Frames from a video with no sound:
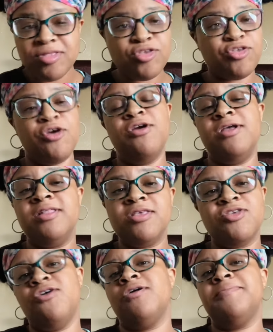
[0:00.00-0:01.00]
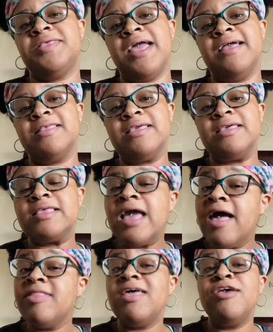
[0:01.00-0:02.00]
circumstances
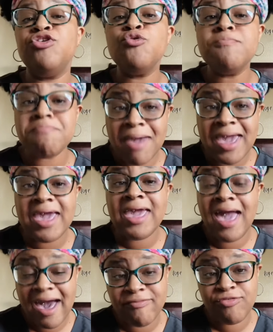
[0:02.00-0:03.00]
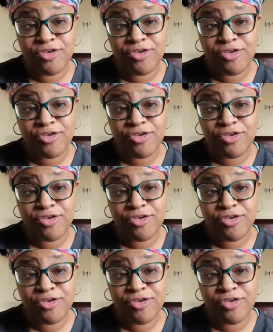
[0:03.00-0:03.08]
that you may have to